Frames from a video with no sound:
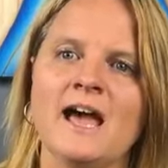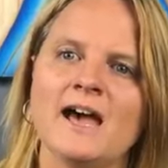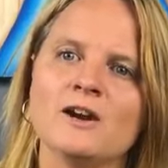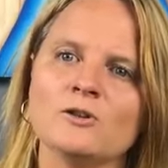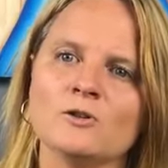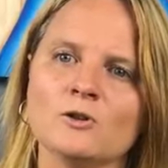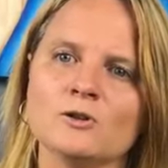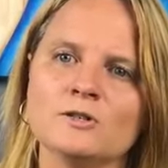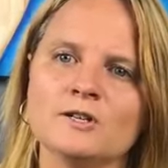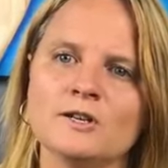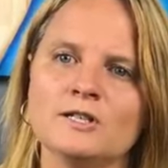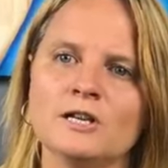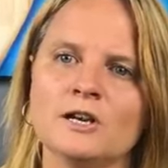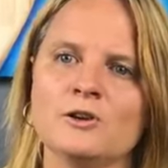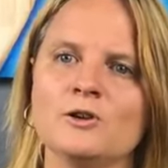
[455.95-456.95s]
and it'll
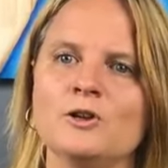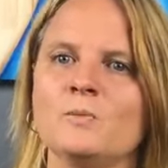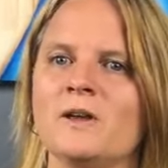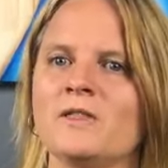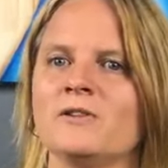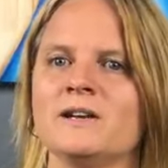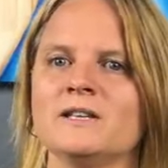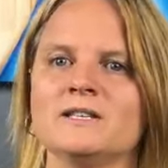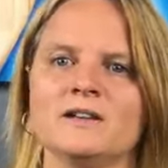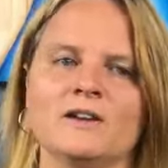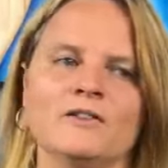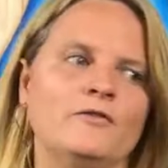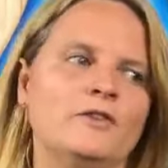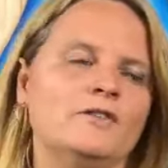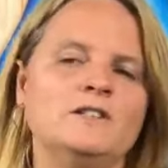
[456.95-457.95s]
also tell you whether it's
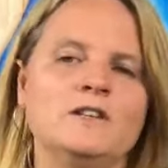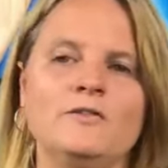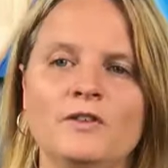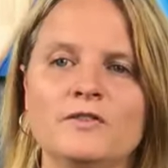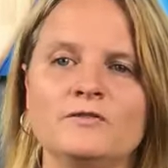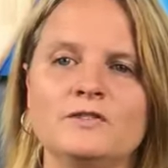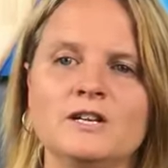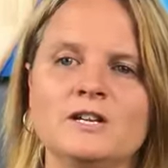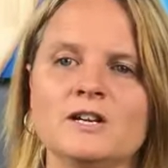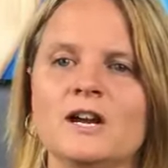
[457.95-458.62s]
a 50-50